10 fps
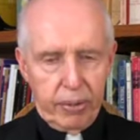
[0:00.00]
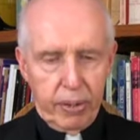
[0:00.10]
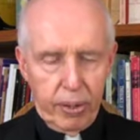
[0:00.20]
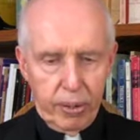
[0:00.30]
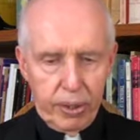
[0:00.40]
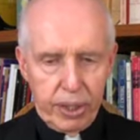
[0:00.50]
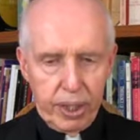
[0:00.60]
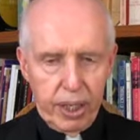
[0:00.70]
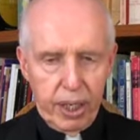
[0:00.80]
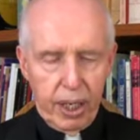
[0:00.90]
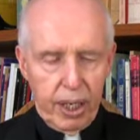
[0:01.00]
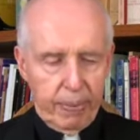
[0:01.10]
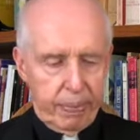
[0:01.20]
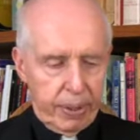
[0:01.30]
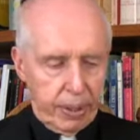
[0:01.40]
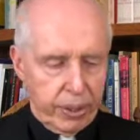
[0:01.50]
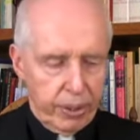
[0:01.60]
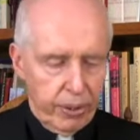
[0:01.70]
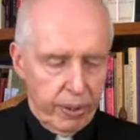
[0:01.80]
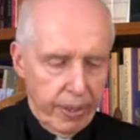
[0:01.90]
goes up
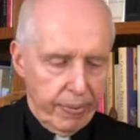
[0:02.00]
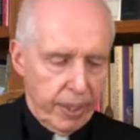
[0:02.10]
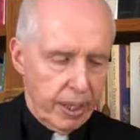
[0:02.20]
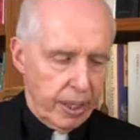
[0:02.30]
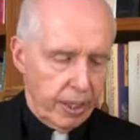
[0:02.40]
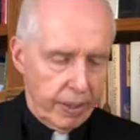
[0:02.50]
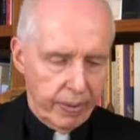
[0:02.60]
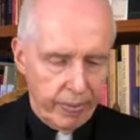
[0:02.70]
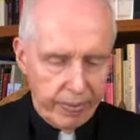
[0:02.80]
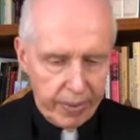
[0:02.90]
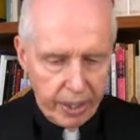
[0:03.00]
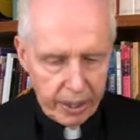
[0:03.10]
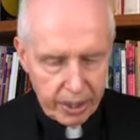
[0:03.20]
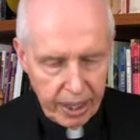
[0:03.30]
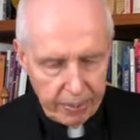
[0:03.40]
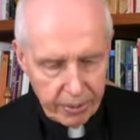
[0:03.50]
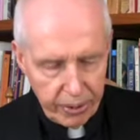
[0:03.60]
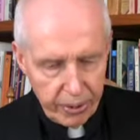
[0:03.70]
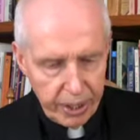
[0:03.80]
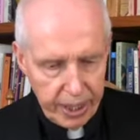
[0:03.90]
to chapter
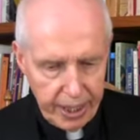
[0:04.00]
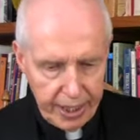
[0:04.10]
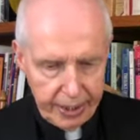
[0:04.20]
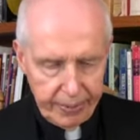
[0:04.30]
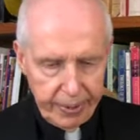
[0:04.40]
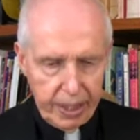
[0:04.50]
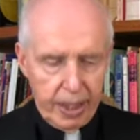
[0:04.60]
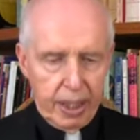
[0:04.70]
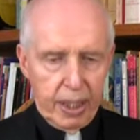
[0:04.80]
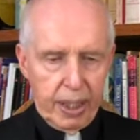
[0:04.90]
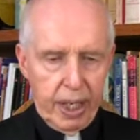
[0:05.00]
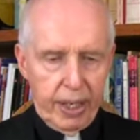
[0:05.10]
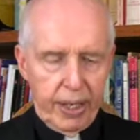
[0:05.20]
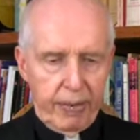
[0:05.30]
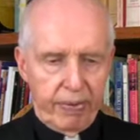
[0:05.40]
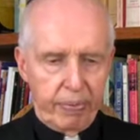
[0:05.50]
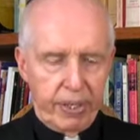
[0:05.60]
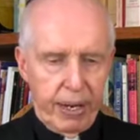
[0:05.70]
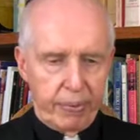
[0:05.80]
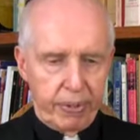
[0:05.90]
39. Then from
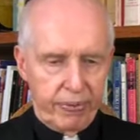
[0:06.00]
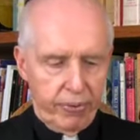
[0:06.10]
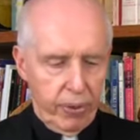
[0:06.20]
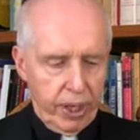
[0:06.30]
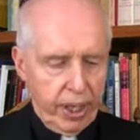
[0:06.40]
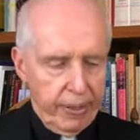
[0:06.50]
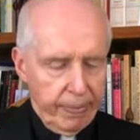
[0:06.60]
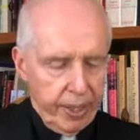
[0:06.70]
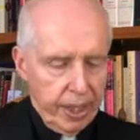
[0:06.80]
chapter 40